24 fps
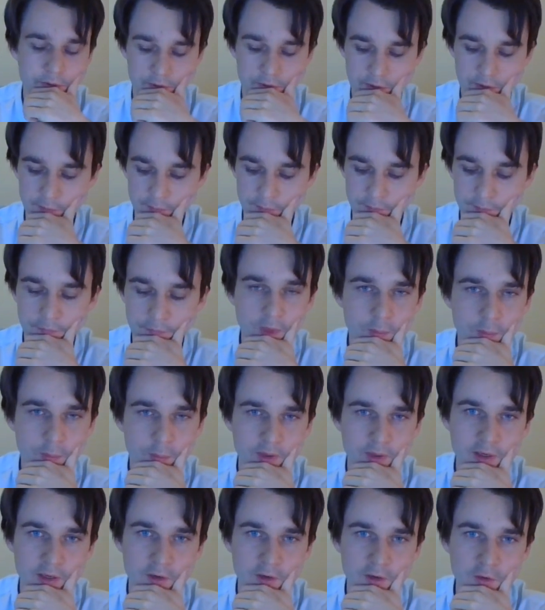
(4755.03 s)
yeah.
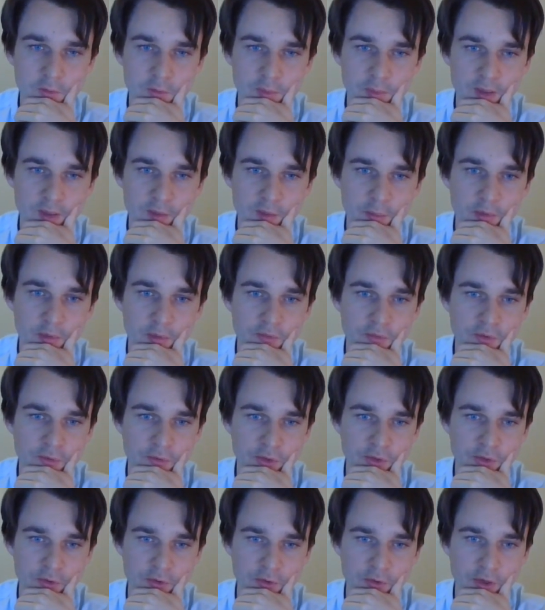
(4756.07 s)
But I don't build both the
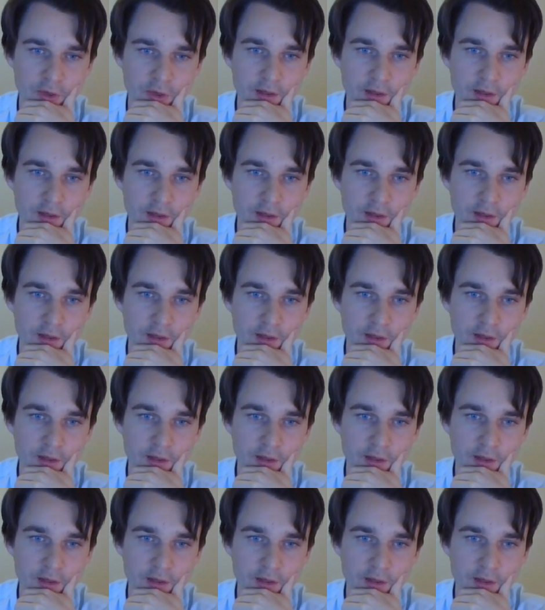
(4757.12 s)
shredder